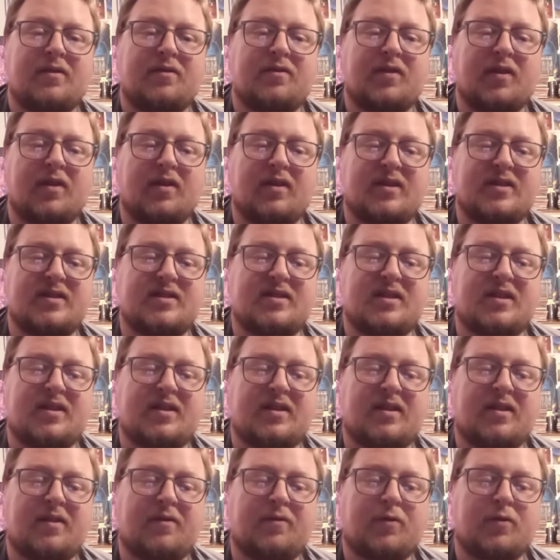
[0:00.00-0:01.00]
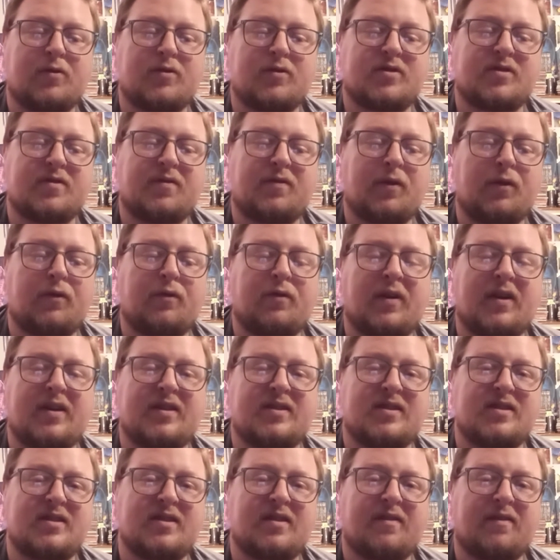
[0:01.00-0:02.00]
villains in the first few
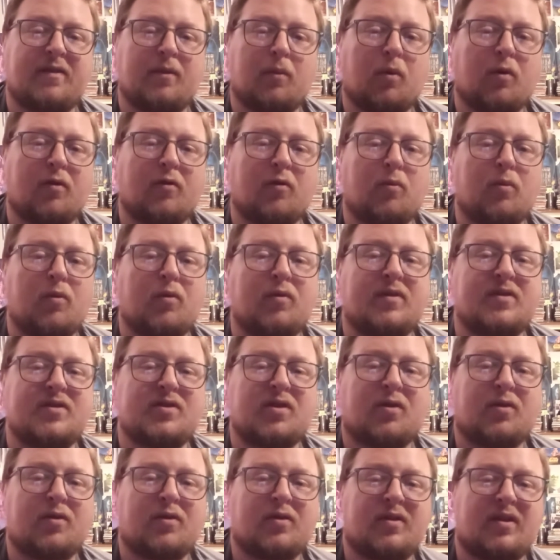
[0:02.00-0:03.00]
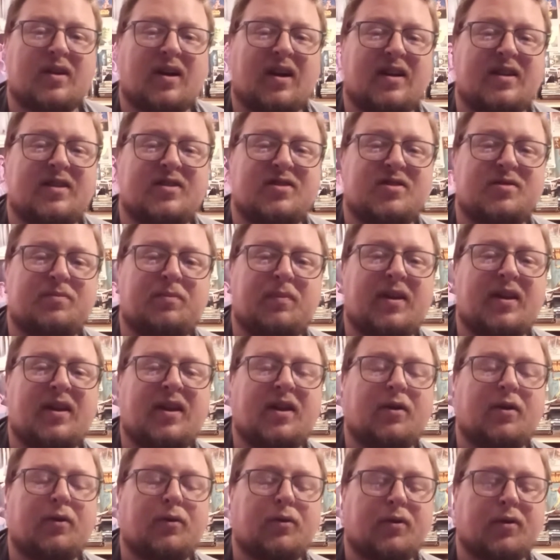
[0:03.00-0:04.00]
phases of the Marvel movies are kind of just
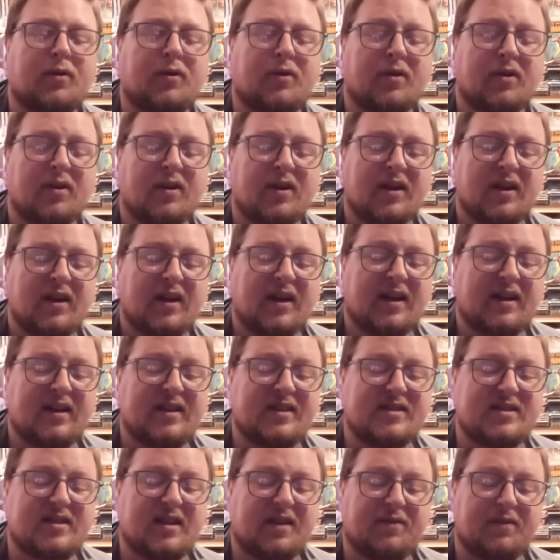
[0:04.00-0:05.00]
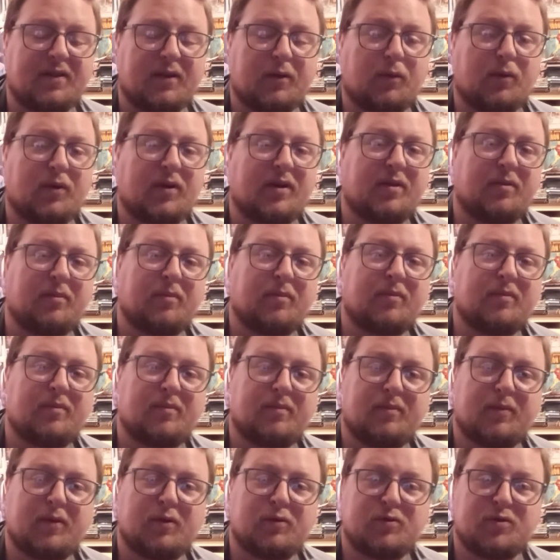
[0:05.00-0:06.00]
mediocre, and he's definitely one of the
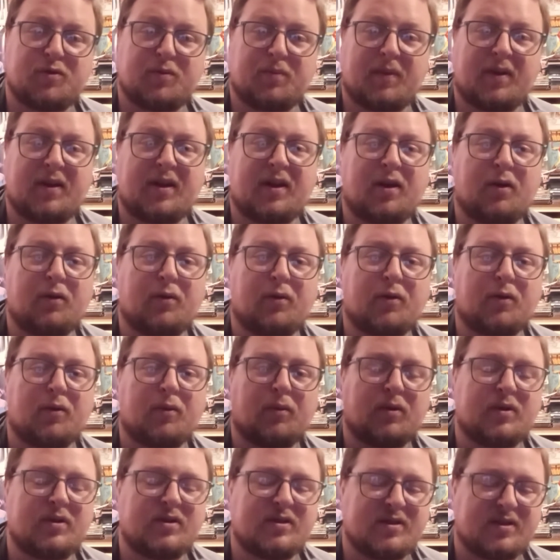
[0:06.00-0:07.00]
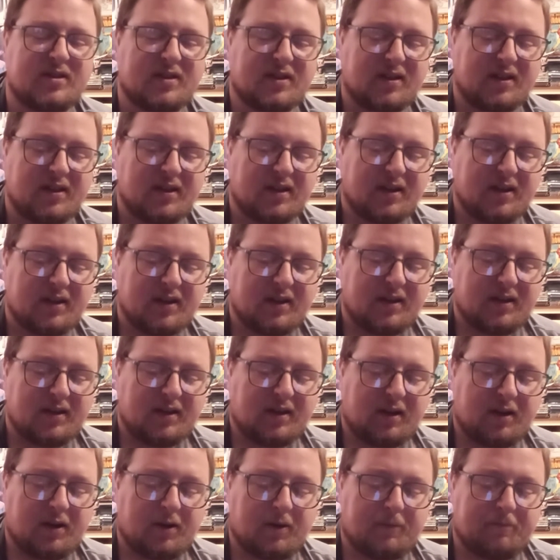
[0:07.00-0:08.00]
most mediocre ones.
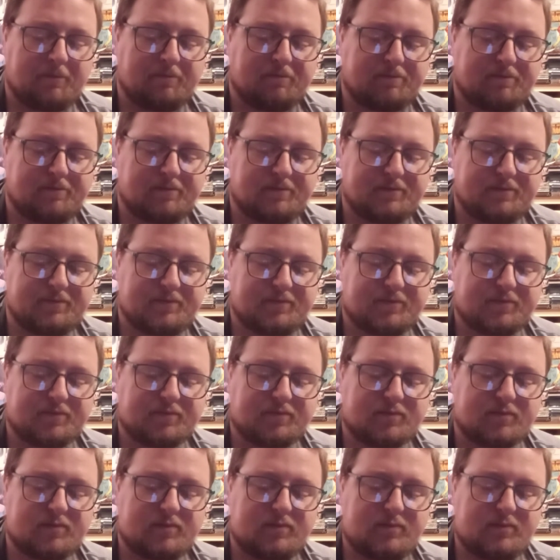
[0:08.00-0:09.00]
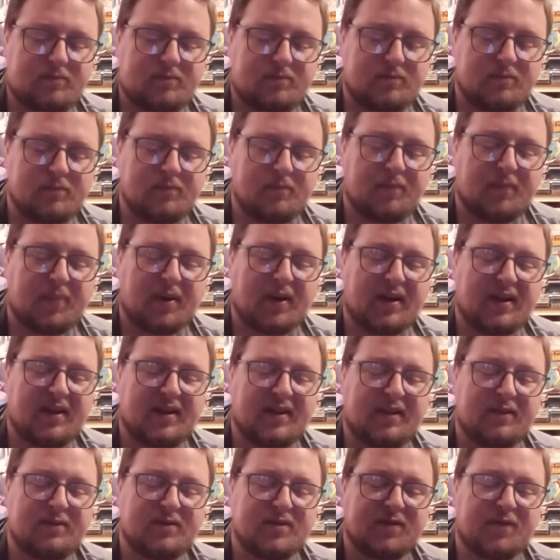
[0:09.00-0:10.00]
But
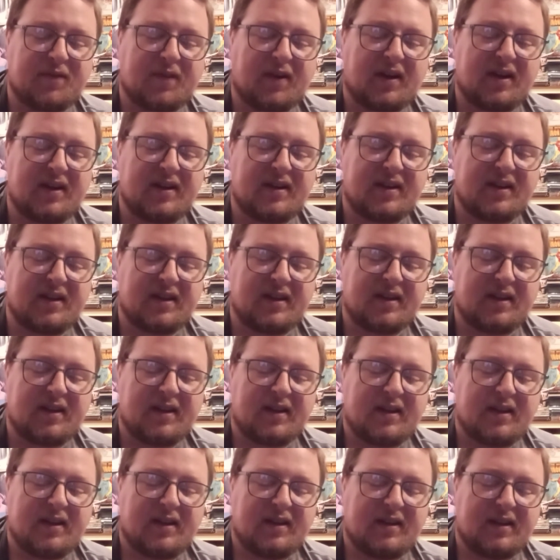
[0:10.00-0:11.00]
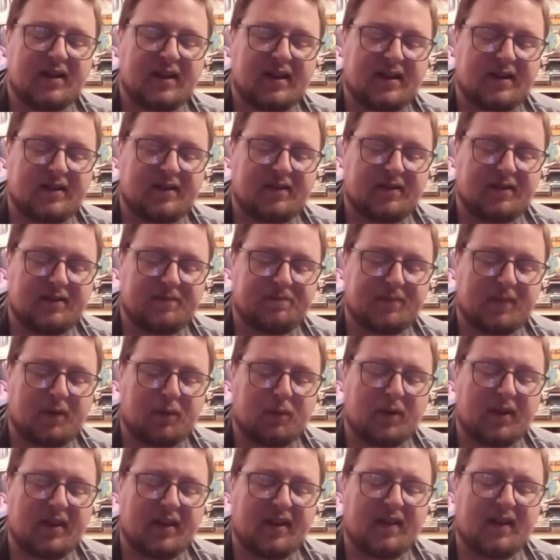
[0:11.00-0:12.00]
he was fine, and I
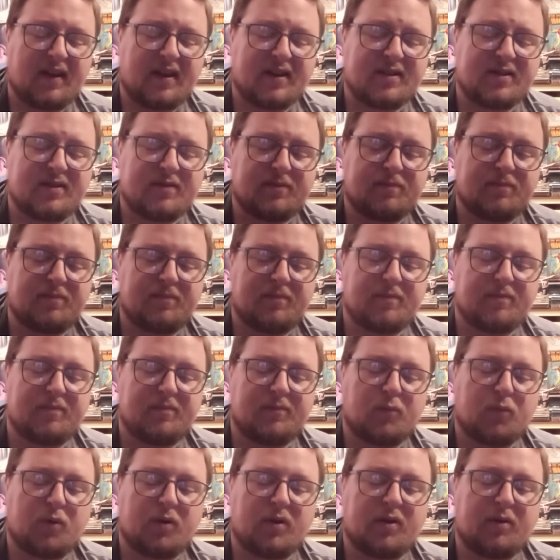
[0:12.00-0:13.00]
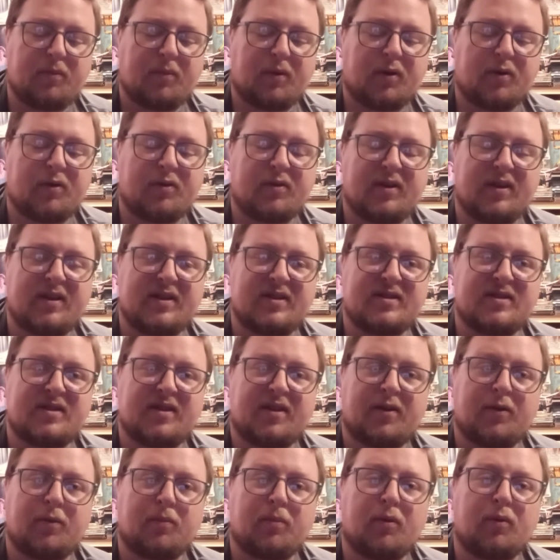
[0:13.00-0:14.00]
really liked William Hurt as
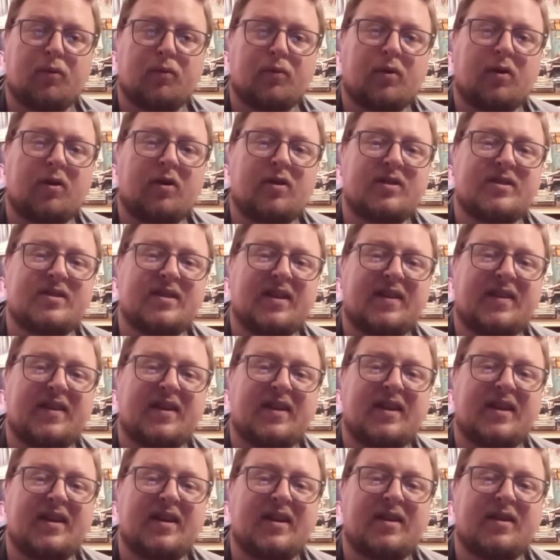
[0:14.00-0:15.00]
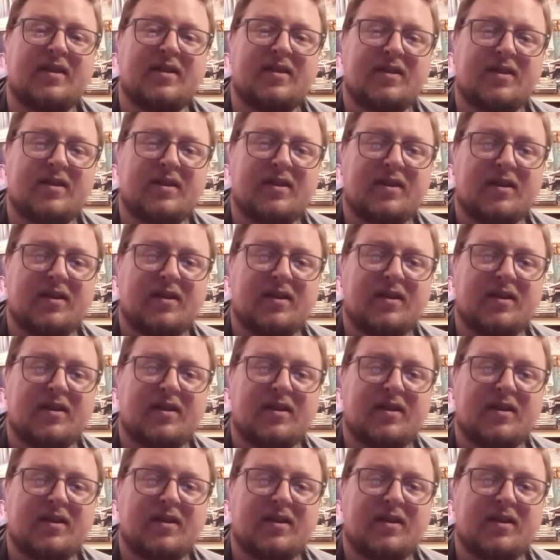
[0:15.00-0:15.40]
Thunderbolt Ross. I think he did